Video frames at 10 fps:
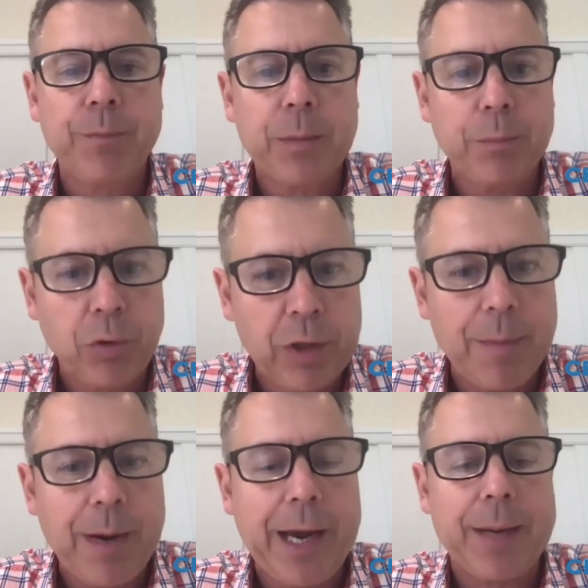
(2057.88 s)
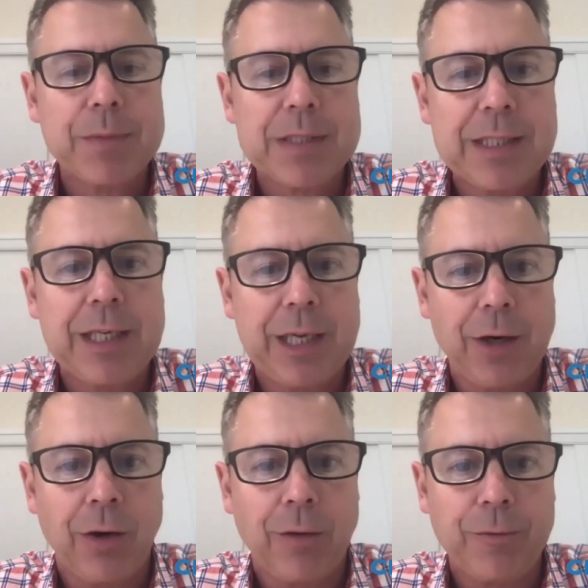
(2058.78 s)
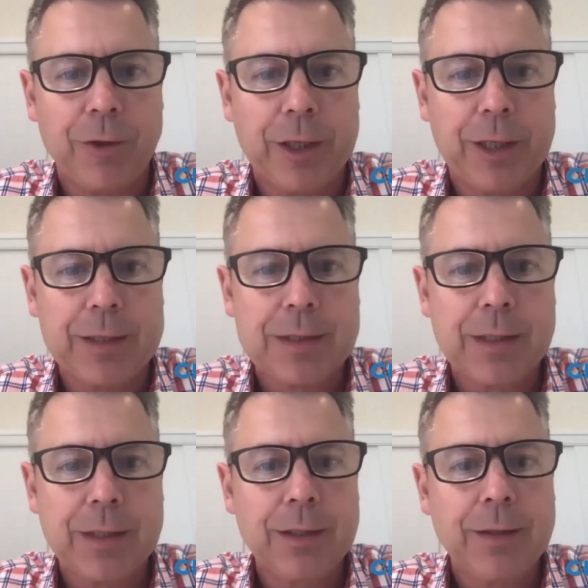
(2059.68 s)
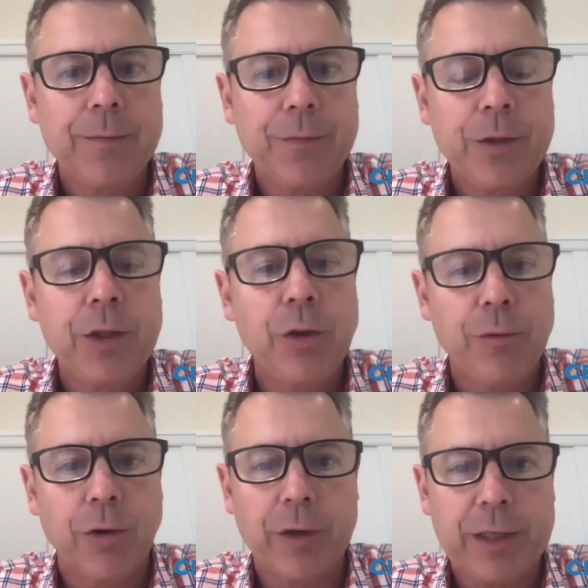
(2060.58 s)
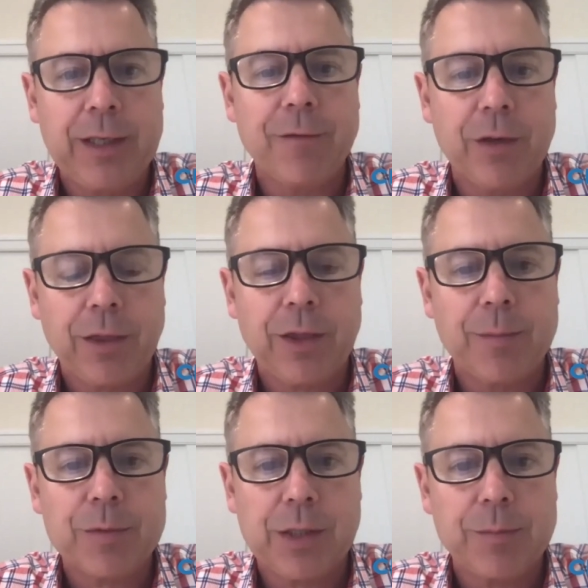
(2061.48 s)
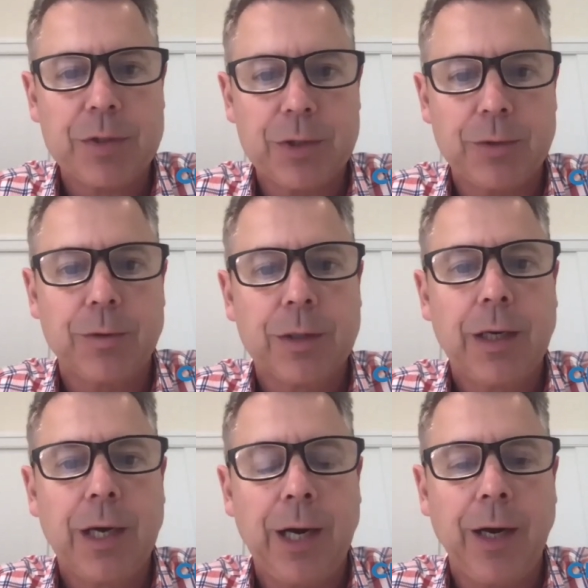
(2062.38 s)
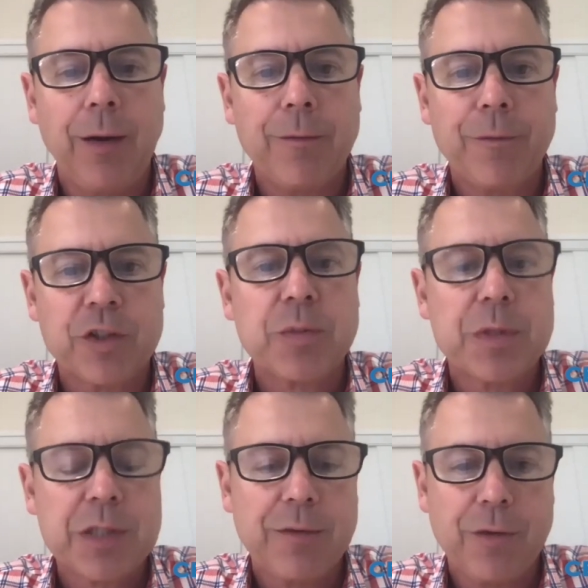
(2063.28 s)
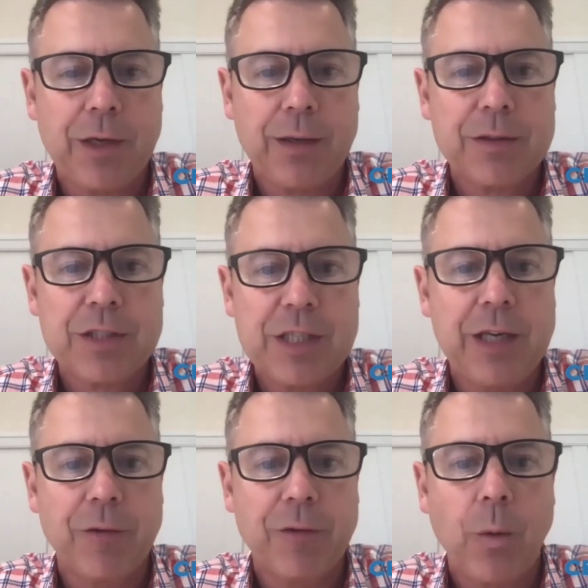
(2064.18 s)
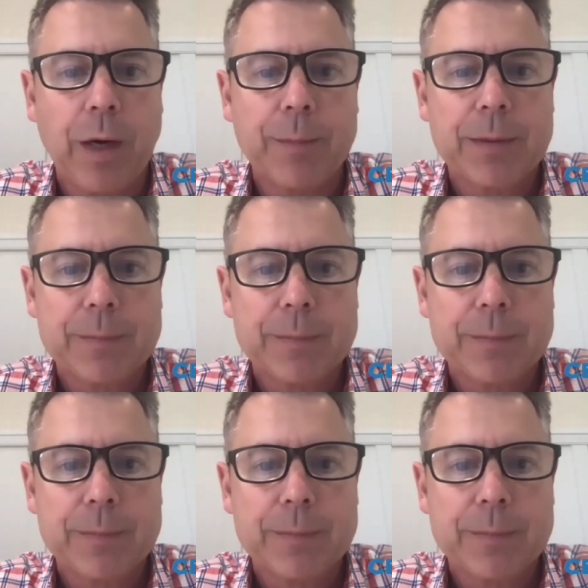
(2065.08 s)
pre-mapped CE offerings that you've already given a thumbs up to uh, for a specific CE requirement.